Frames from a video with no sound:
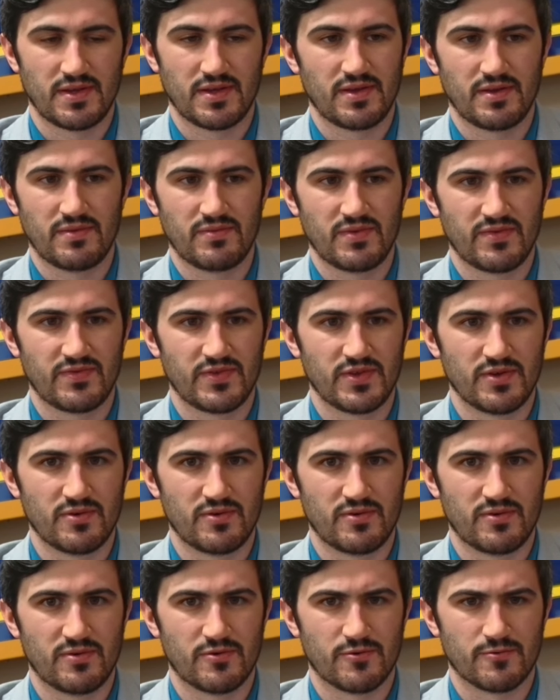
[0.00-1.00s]
Even if
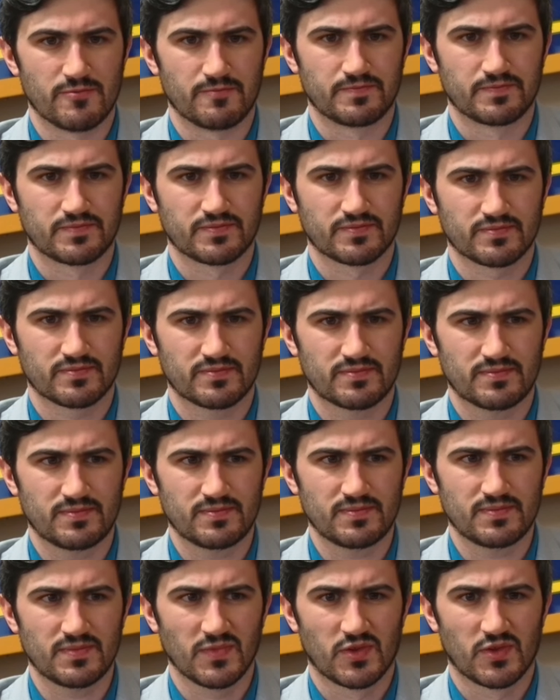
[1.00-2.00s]
you
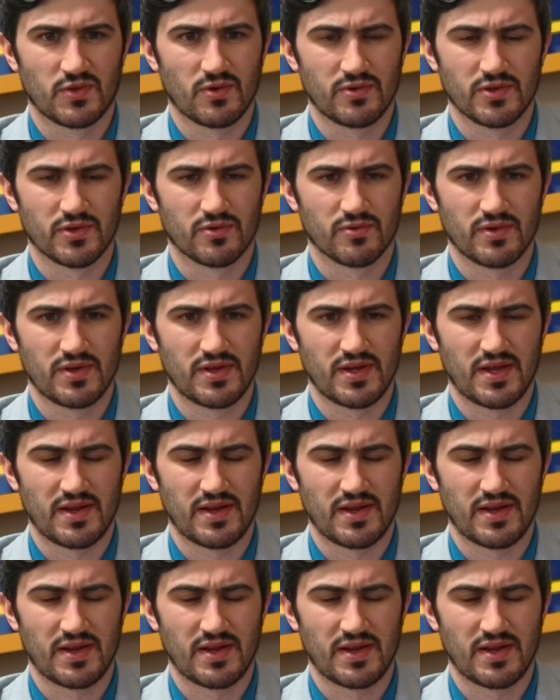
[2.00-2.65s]
don't agree,